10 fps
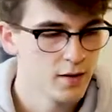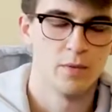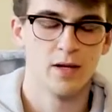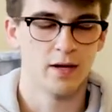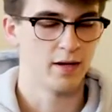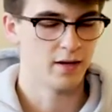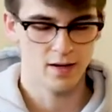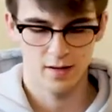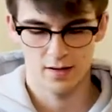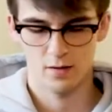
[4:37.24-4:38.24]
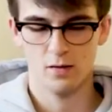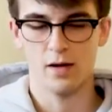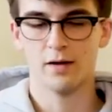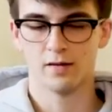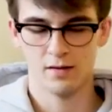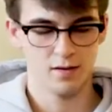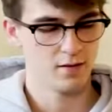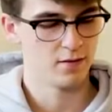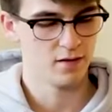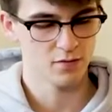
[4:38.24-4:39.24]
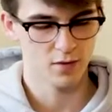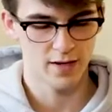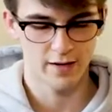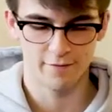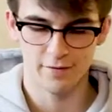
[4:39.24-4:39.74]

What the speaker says: But yeah, in all honesty, this one kind of